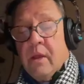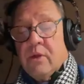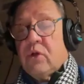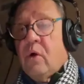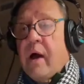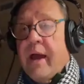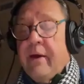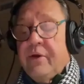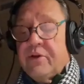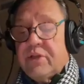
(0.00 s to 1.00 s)
So I
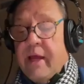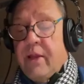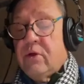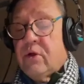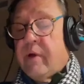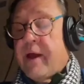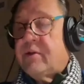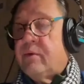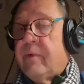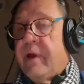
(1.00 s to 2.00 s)
understand you
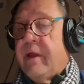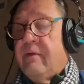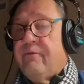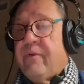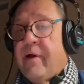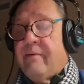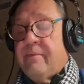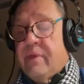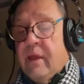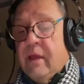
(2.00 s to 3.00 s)
graduated
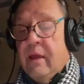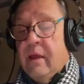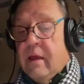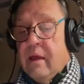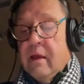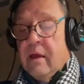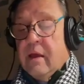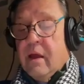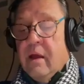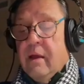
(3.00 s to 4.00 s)
from the
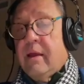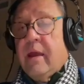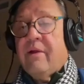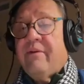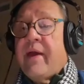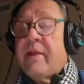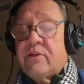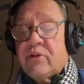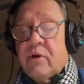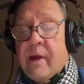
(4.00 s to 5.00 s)

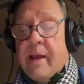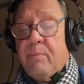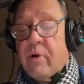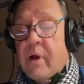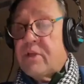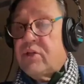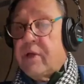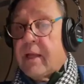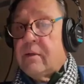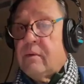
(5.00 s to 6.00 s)
Caravanserai
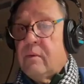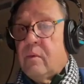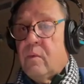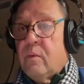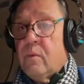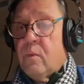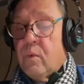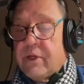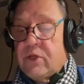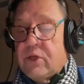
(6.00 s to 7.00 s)
project.
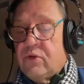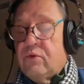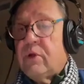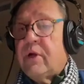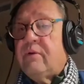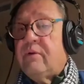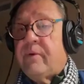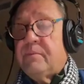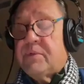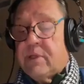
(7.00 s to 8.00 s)
What did you learn
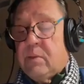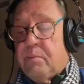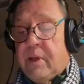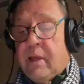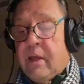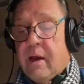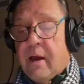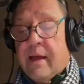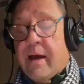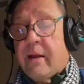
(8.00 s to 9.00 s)
from CP
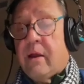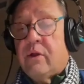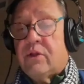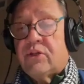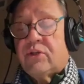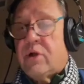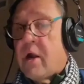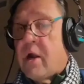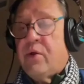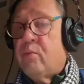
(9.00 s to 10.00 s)
on how to
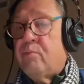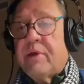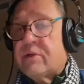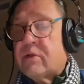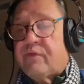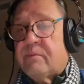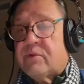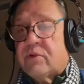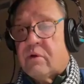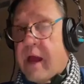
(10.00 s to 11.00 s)
start a new business from
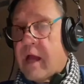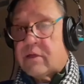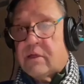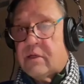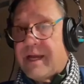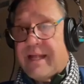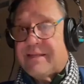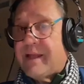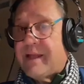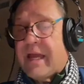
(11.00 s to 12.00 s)
scratch? Because
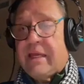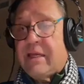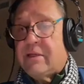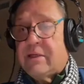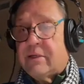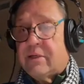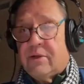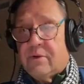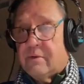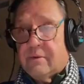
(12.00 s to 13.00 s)
that's not easy to
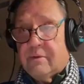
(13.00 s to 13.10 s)
do.